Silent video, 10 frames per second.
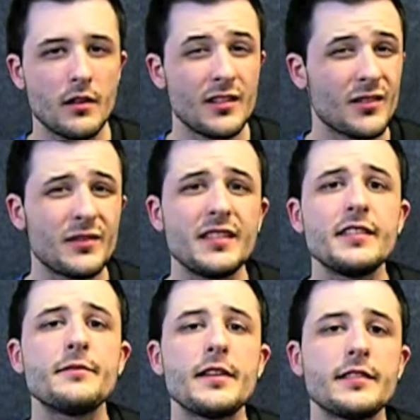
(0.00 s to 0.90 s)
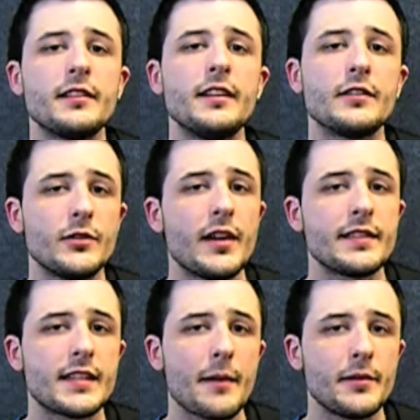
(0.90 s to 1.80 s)
So this is basically a
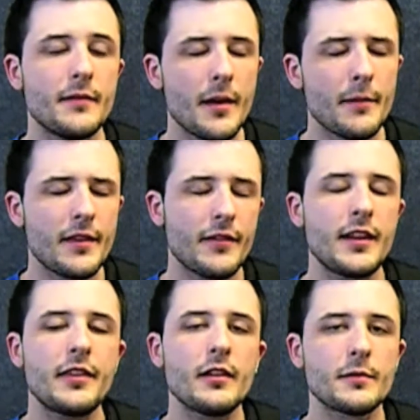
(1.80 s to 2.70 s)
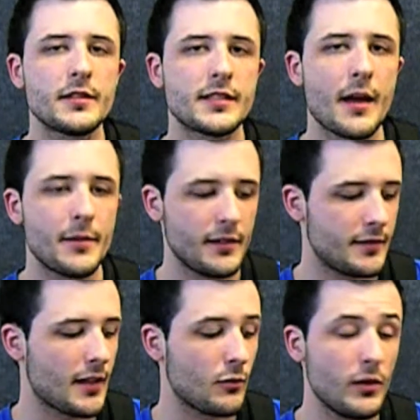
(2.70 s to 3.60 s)
two-hand tapping, but the funny thing of this tapping
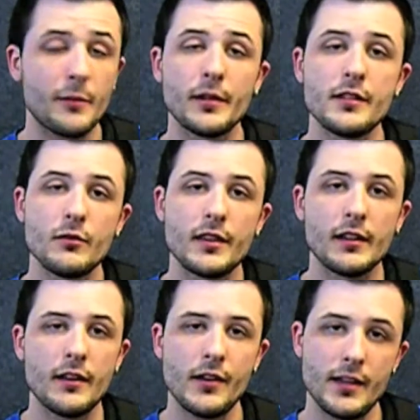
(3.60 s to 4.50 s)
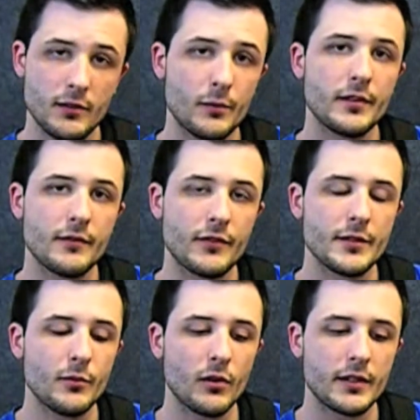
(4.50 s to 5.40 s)
is that we are playing with the left hand over the
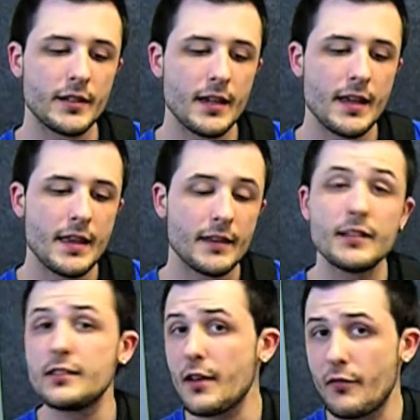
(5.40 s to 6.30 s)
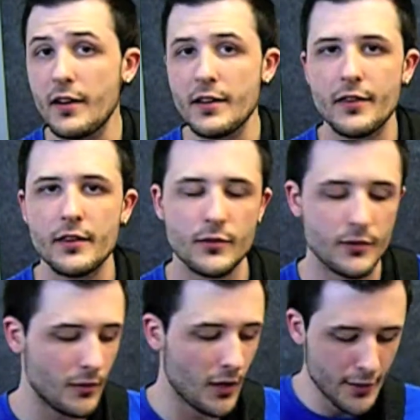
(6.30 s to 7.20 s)
fretboard. This is a funny thing to
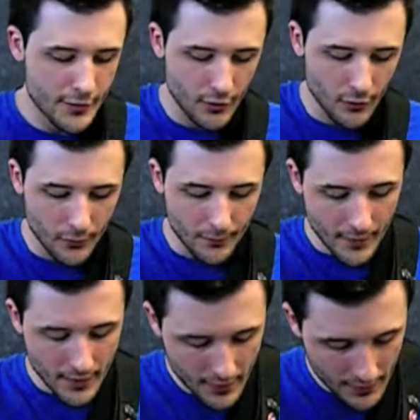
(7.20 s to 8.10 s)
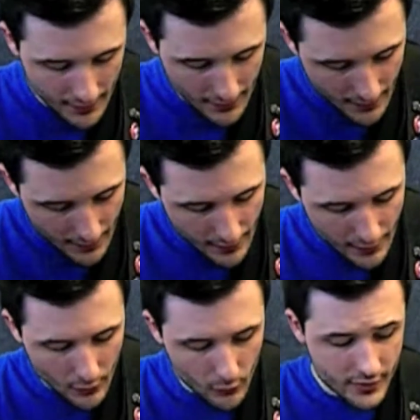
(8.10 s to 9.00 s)
do. So
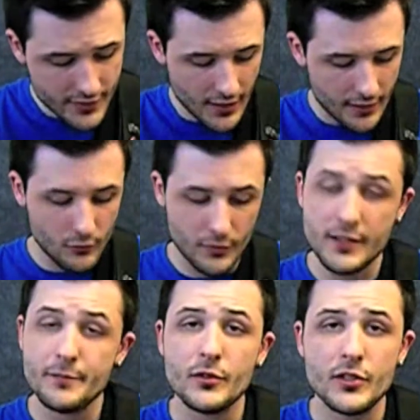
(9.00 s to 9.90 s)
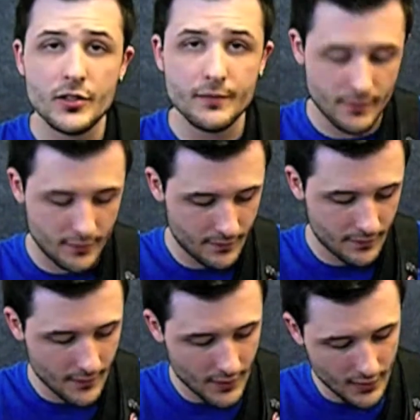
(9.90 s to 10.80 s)
uh, we are starting with this position,
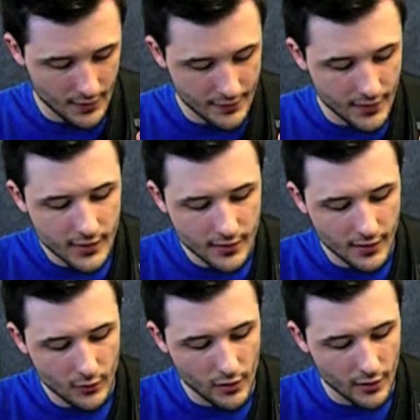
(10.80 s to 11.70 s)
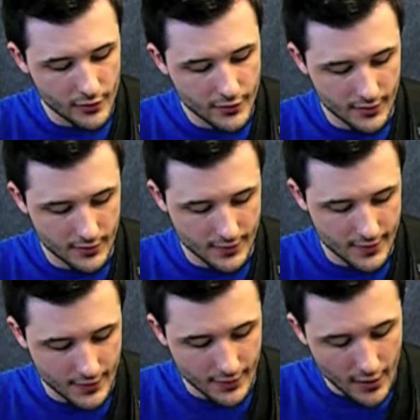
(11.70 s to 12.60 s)
and the technique we are using is this.